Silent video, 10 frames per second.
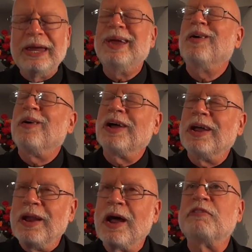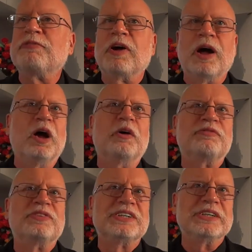hear enough
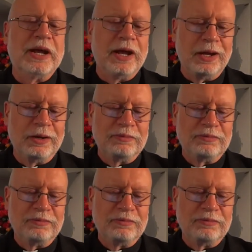of today.